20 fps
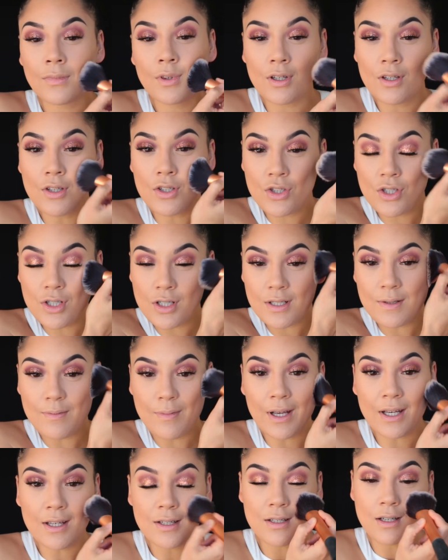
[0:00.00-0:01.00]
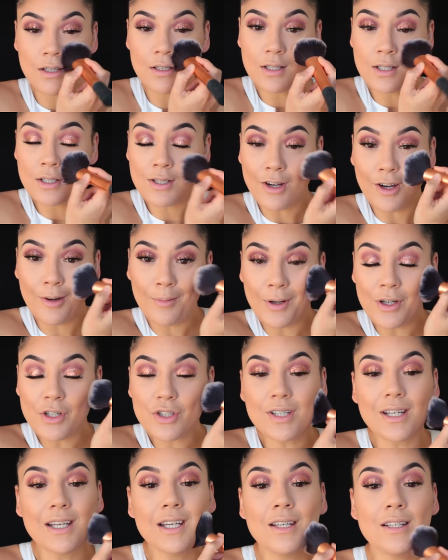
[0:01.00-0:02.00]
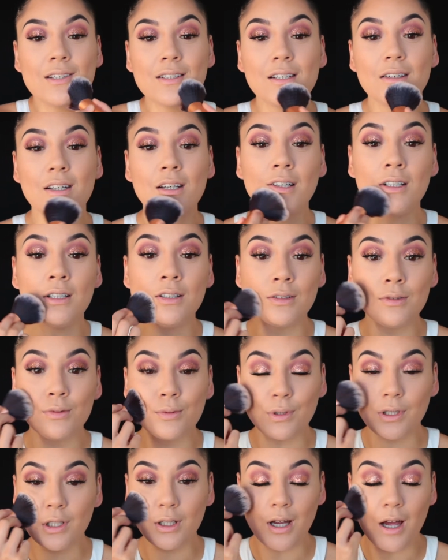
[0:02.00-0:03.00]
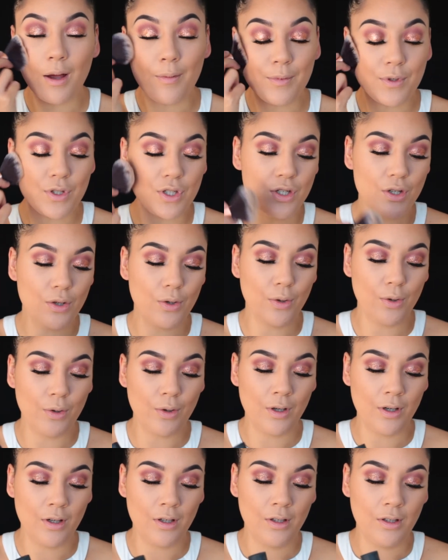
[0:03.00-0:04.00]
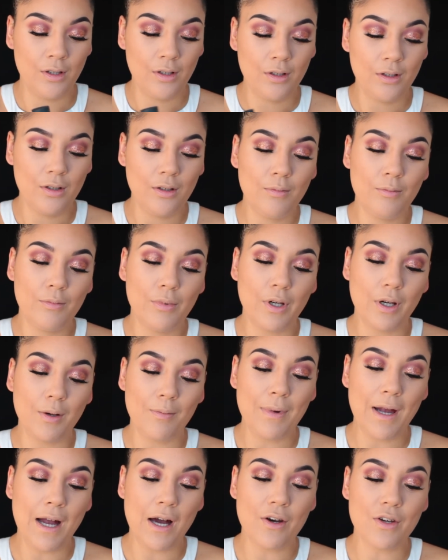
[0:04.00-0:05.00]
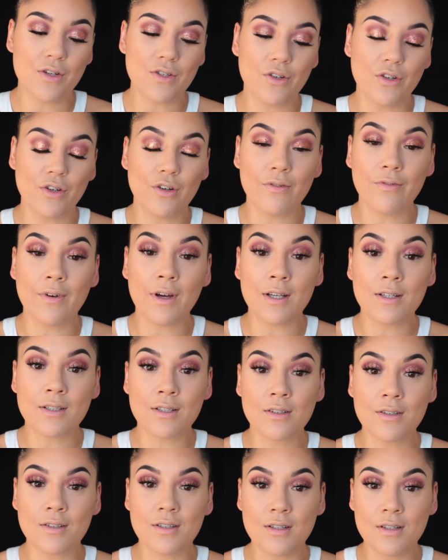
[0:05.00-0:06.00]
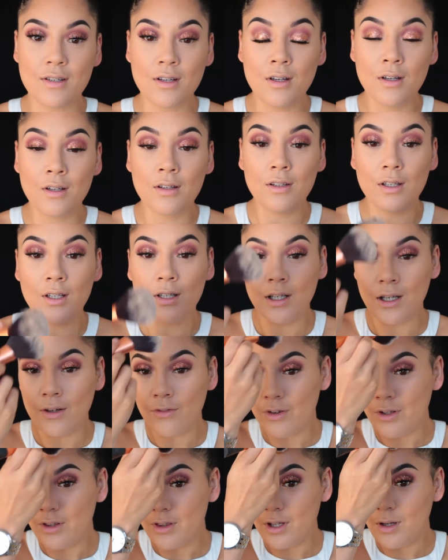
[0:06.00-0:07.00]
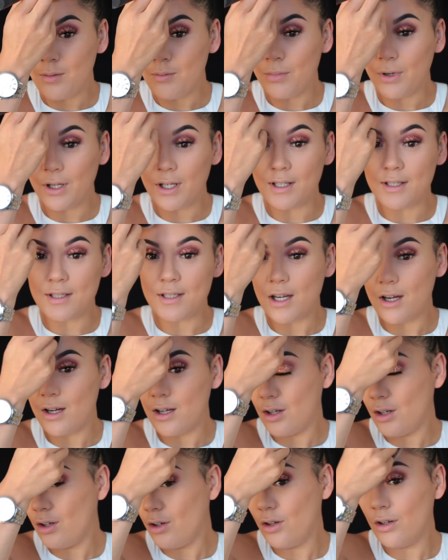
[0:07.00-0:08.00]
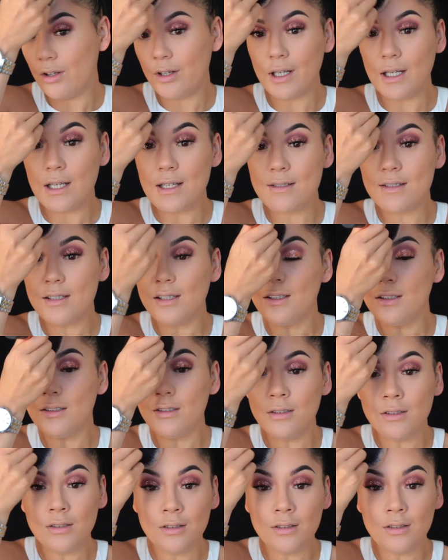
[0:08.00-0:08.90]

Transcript: This just makes it so much easier when it comes to putting powders on your face, because then everything blends out a lot easier.